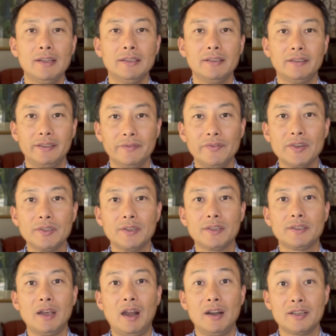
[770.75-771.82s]
the
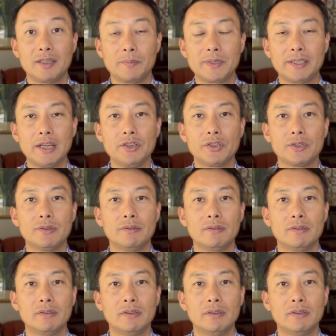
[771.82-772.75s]
differences are substantial.